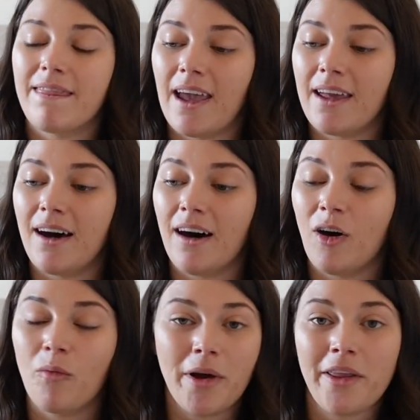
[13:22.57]
they are
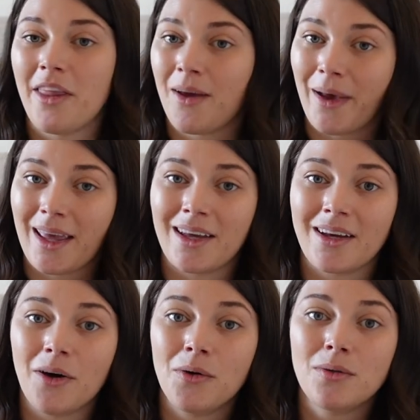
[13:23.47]
worth their weight in
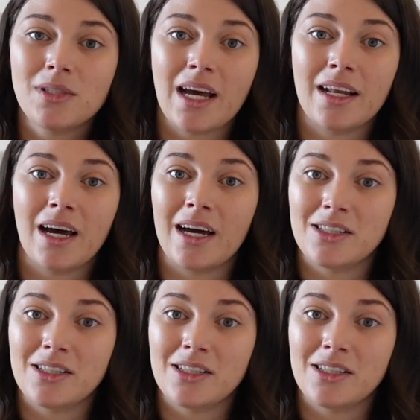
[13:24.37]
gold and I,